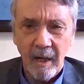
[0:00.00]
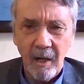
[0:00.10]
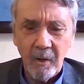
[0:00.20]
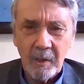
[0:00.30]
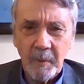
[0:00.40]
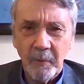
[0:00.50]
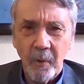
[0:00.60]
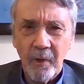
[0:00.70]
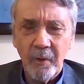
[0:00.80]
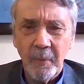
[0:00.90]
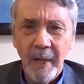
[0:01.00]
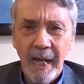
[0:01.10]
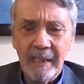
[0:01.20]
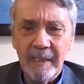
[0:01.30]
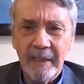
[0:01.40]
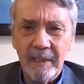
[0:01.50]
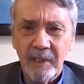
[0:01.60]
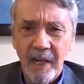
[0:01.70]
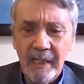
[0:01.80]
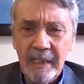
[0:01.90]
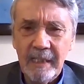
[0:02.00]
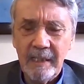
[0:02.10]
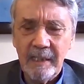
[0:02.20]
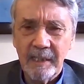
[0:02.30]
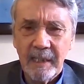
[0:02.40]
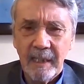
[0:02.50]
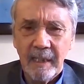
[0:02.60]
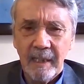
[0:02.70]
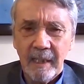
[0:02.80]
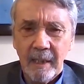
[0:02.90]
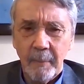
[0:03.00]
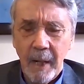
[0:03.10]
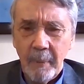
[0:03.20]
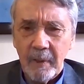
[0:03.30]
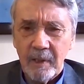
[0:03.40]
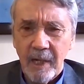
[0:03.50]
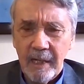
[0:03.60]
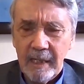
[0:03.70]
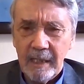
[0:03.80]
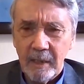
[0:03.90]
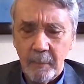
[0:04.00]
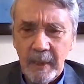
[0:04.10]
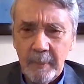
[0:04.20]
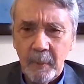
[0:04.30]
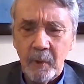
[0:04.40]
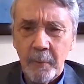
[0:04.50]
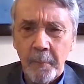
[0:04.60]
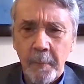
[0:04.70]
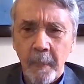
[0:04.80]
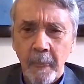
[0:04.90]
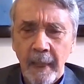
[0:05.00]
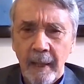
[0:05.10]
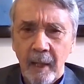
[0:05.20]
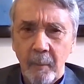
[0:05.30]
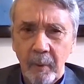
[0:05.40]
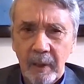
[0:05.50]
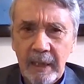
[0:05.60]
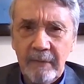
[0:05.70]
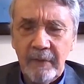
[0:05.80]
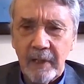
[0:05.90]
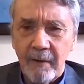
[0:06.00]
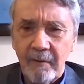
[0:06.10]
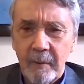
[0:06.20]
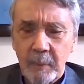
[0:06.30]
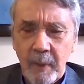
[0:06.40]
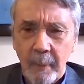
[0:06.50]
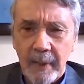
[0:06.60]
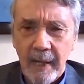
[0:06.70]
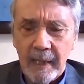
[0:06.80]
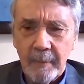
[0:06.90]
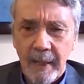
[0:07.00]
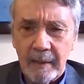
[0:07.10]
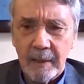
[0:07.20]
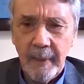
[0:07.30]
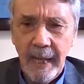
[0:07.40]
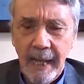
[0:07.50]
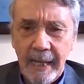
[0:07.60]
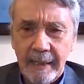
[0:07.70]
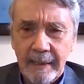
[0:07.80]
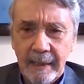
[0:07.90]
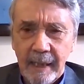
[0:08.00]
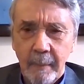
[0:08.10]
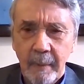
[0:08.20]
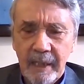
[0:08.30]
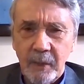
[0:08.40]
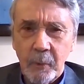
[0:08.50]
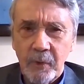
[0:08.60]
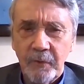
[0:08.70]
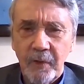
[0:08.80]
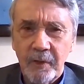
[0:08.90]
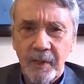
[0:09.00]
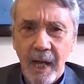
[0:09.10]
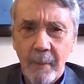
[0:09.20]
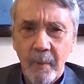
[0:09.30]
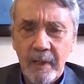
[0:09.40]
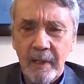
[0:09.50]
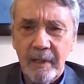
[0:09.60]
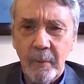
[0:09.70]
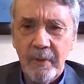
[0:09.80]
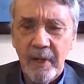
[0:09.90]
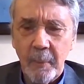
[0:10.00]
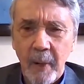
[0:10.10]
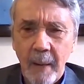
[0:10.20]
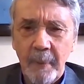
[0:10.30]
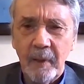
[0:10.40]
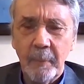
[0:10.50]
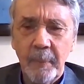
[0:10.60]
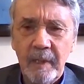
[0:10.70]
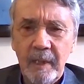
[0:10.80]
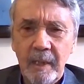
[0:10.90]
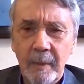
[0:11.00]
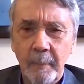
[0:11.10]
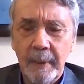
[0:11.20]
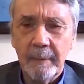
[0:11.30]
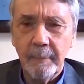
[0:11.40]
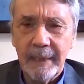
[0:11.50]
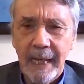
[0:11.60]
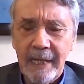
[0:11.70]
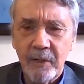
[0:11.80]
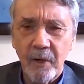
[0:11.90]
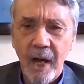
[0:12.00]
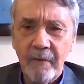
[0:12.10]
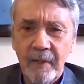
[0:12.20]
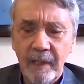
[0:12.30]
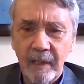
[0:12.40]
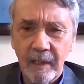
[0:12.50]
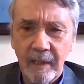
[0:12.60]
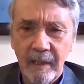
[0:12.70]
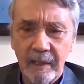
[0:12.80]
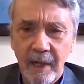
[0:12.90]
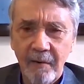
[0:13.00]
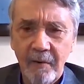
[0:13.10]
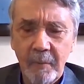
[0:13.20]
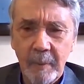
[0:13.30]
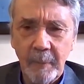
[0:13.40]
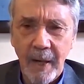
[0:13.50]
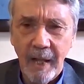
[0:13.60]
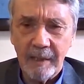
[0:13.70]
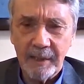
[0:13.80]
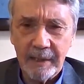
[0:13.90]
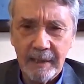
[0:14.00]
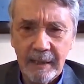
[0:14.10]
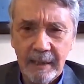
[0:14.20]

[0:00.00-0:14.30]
always before you would imagine that popular Chinese, the people believed the government's propaganda about Tibet. But this was the first time when their popular opinion began driving government policy.